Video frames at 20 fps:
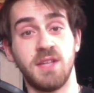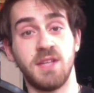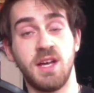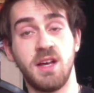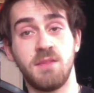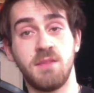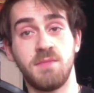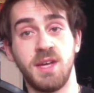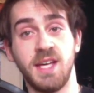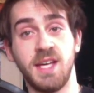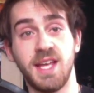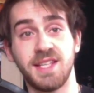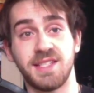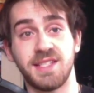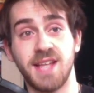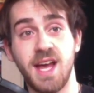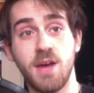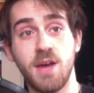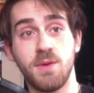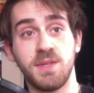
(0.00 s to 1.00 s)
I
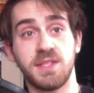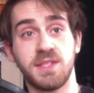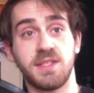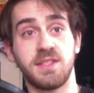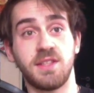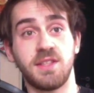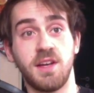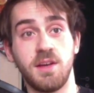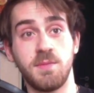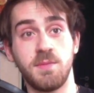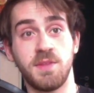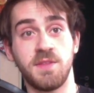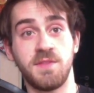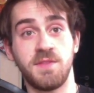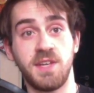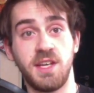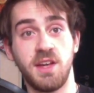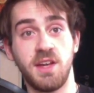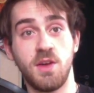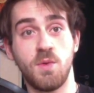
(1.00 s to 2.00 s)
guess now is the time in the
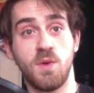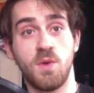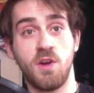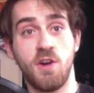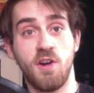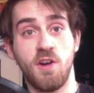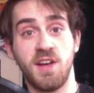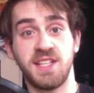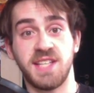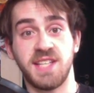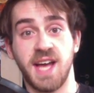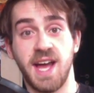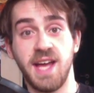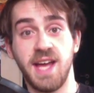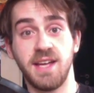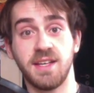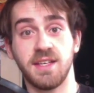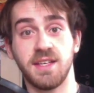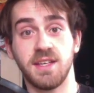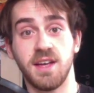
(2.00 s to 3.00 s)
video where I
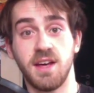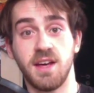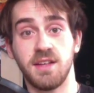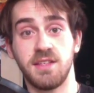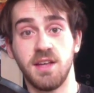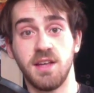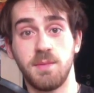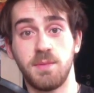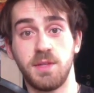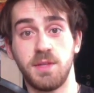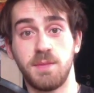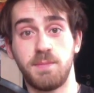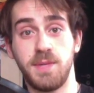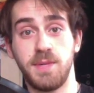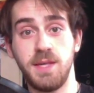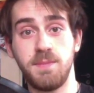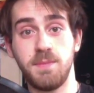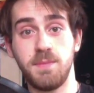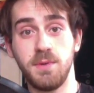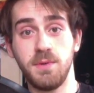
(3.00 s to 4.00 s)
tag a couple of
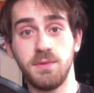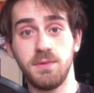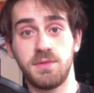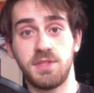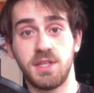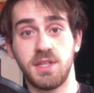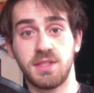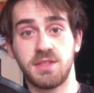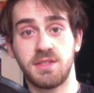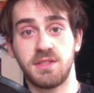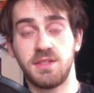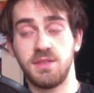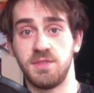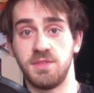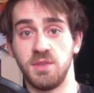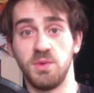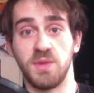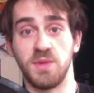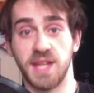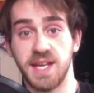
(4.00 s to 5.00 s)
people just to
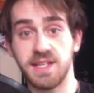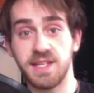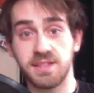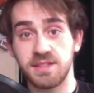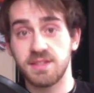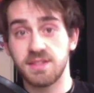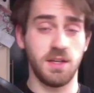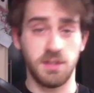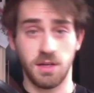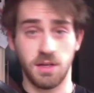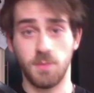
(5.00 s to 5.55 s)
do this.